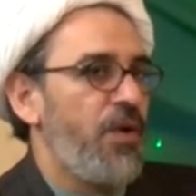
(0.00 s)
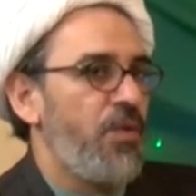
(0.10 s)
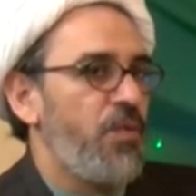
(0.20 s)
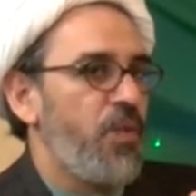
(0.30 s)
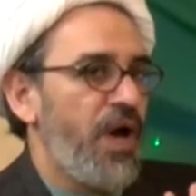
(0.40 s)

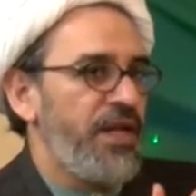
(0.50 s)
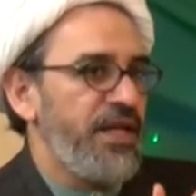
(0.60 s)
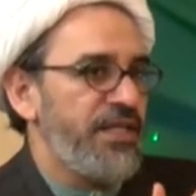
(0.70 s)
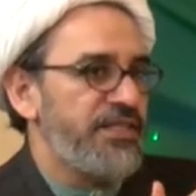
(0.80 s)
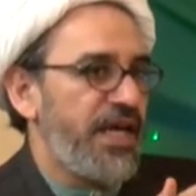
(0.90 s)
One
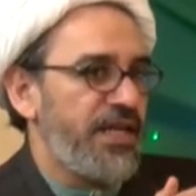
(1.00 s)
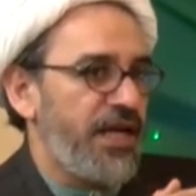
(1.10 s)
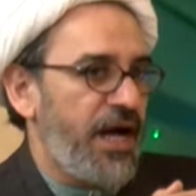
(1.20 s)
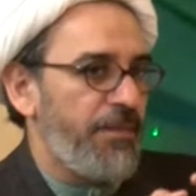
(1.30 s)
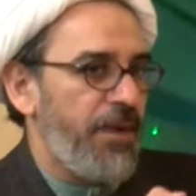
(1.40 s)
is that
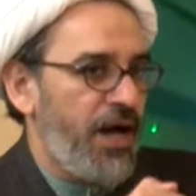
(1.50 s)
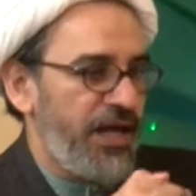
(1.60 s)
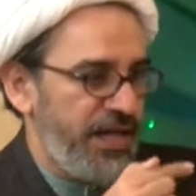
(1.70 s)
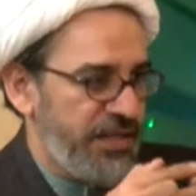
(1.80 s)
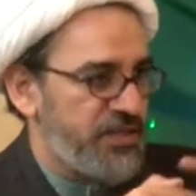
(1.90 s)

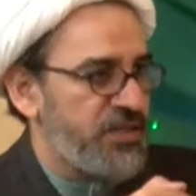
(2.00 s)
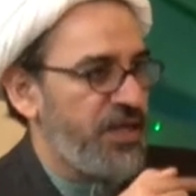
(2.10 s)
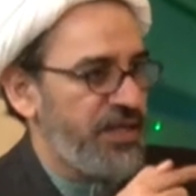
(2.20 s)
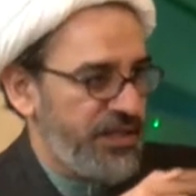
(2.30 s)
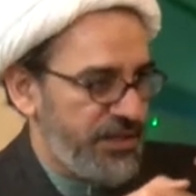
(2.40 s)
kamale
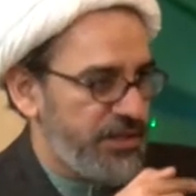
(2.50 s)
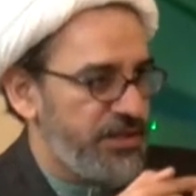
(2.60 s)
insani,